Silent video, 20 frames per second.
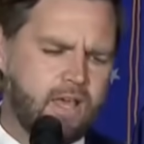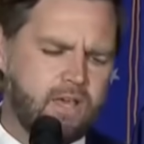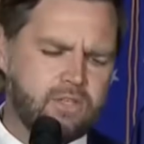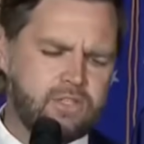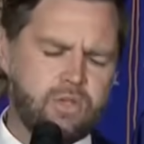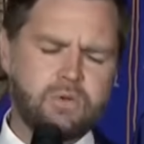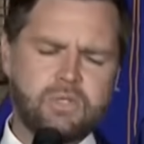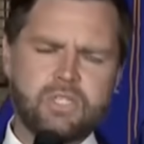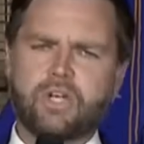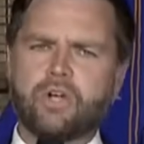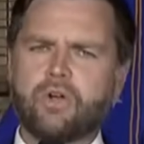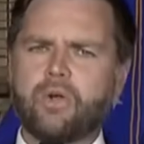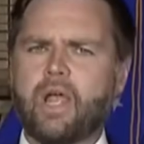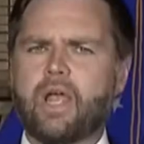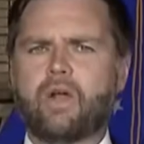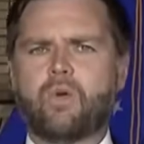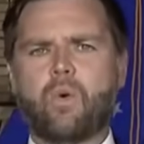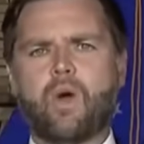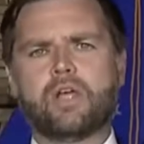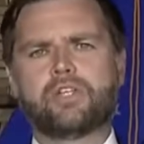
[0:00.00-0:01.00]
So it's a
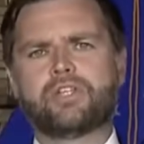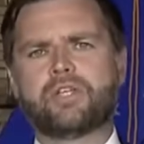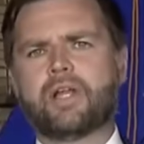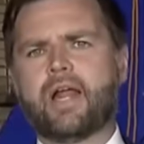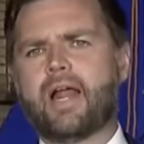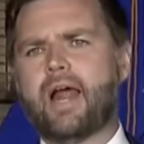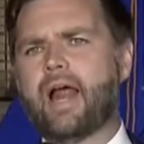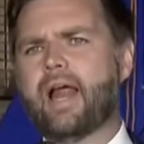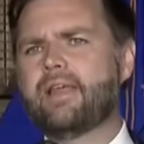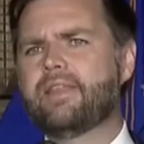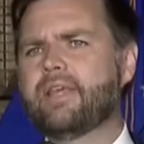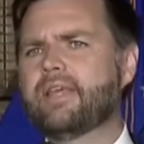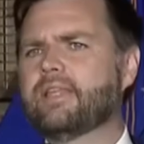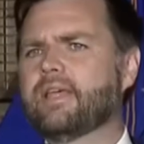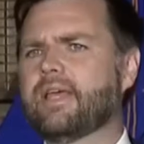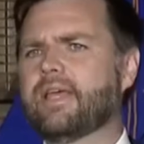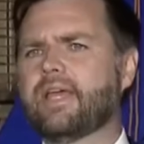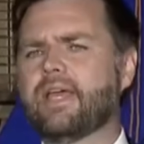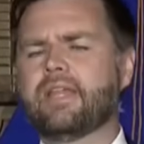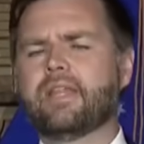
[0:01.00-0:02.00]
great question. I think
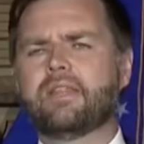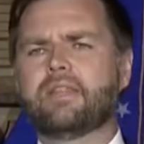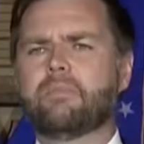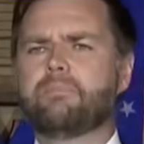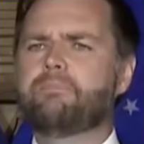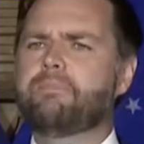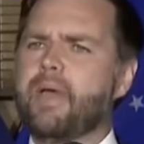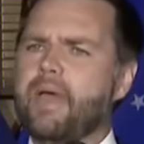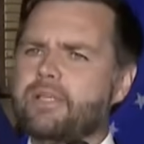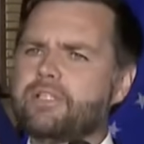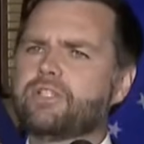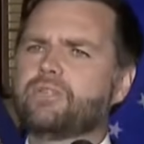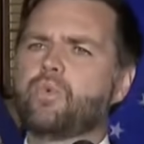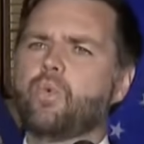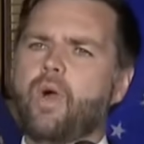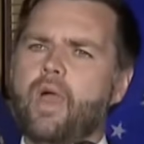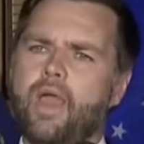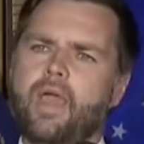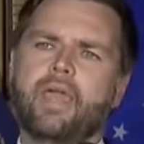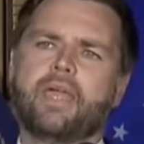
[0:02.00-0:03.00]
that, again, that the best
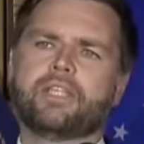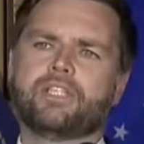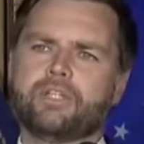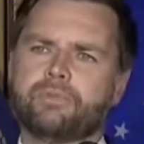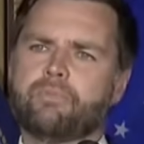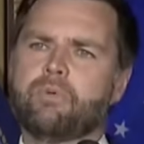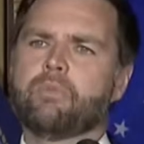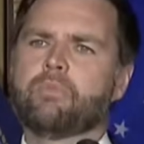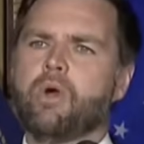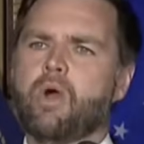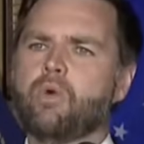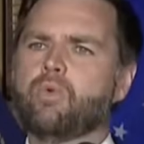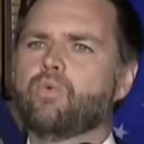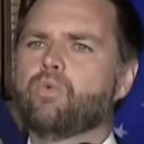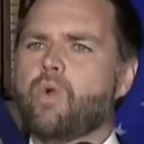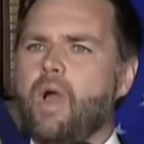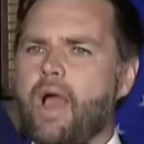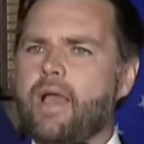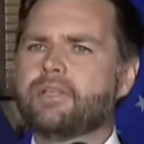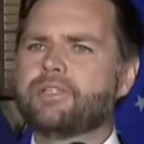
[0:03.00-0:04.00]
way to promote
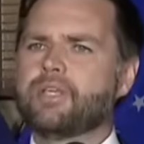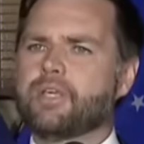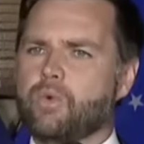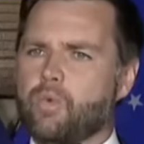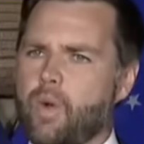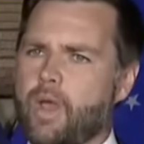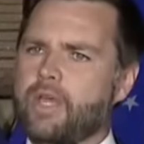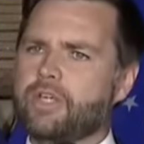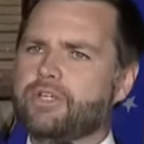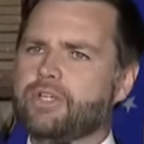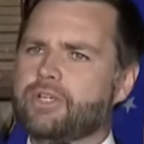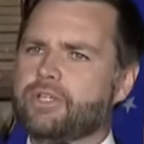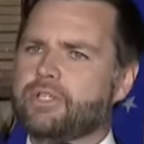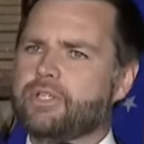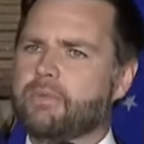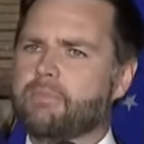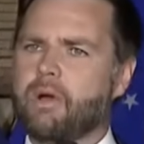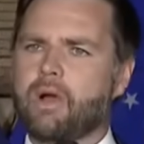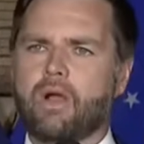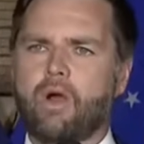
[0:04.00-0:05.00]
rising wages
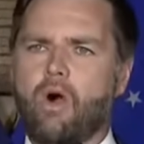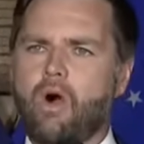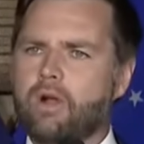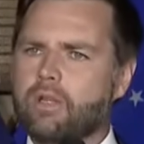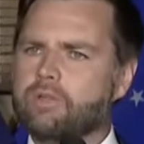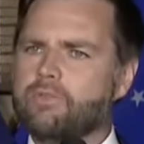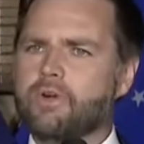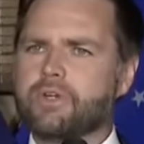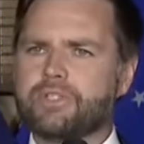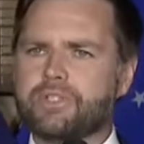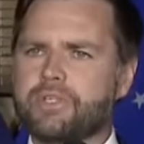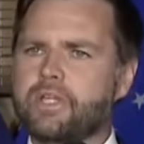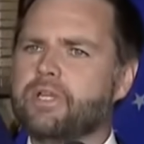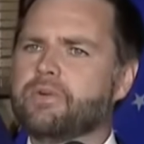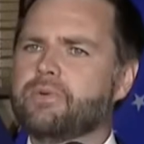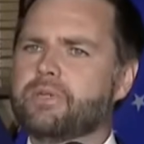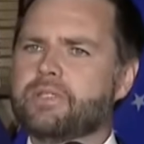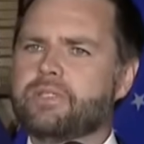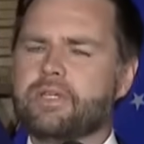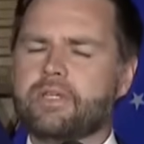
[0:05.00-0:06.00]
among all of our
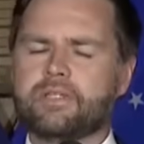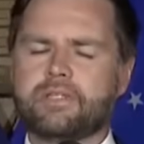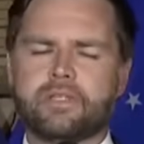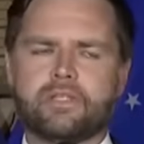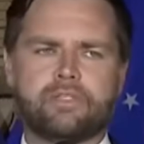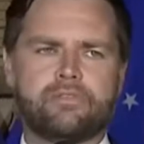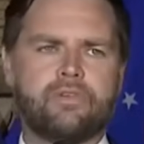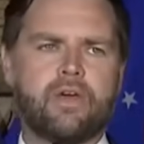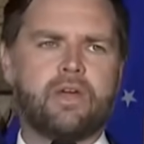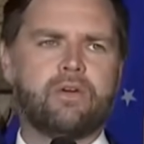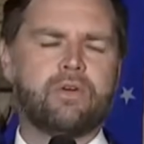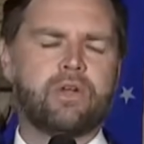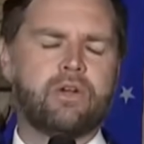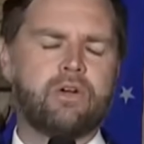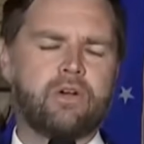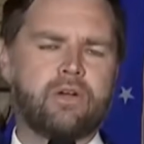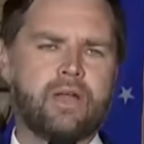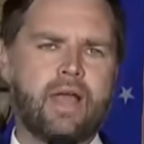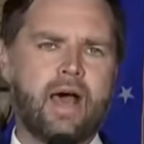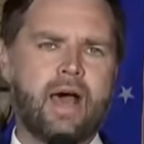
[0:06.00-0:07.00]
citizens, veteran
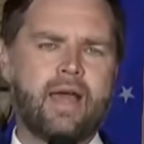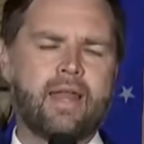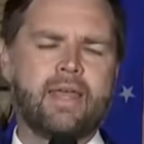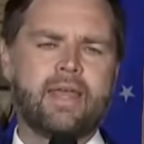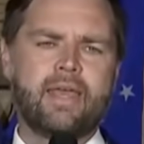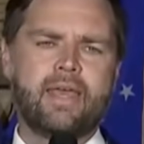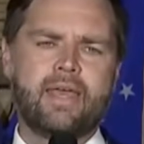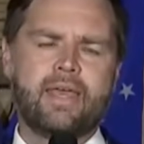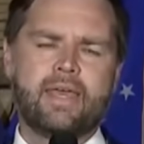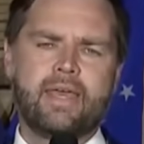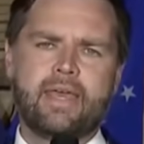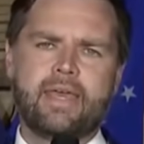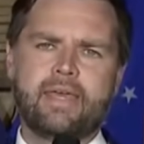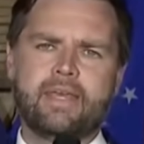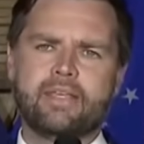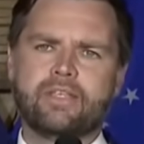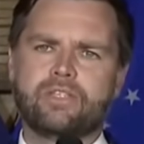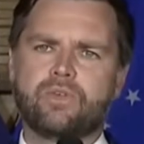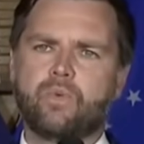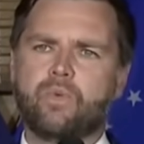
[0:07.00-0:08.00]
or not,
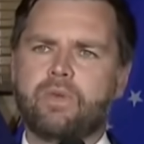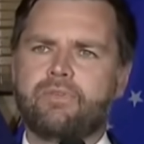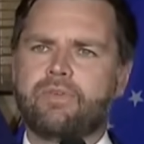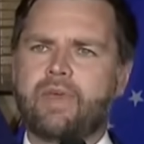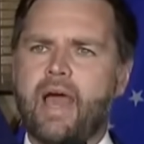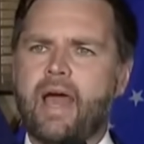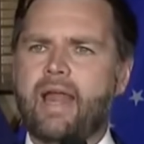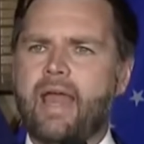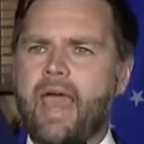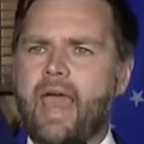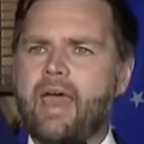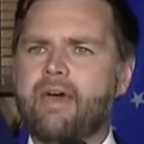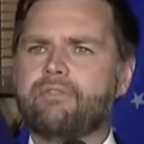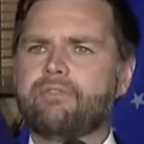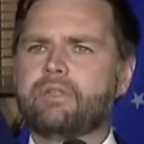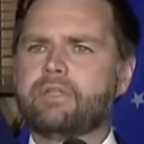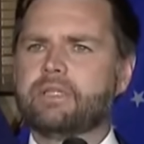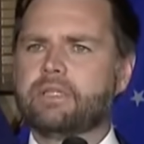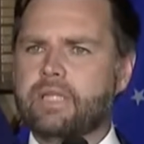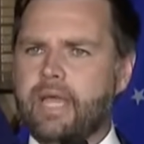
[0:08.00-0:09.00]
is we've got to have
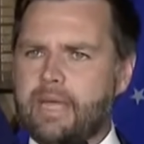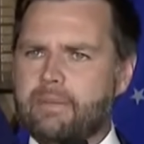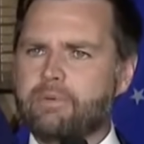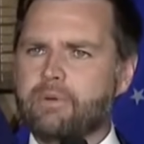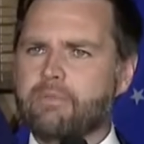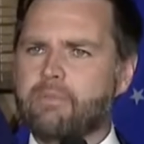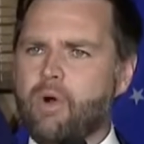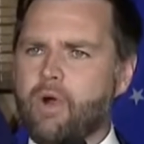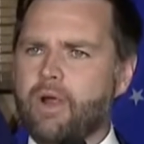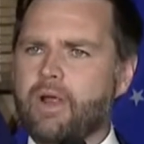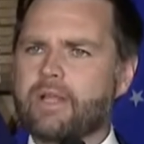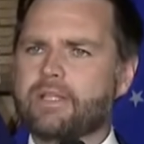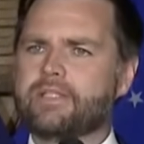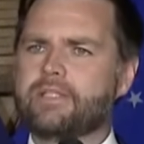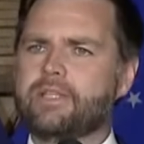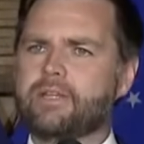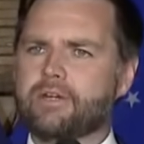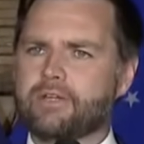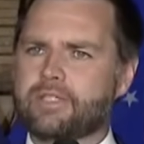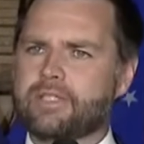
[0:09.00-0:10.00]
labor
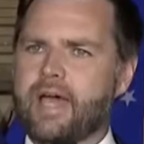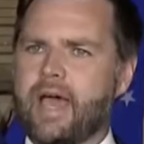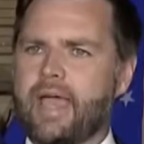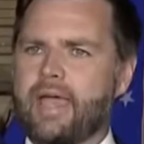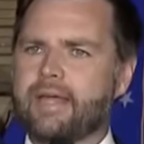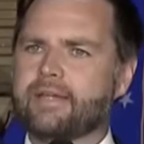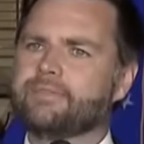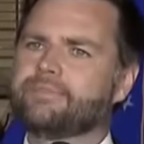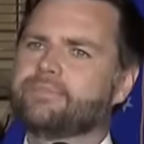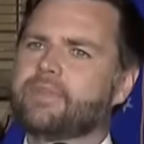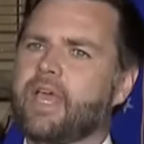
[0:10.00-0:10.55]
markets that are tight.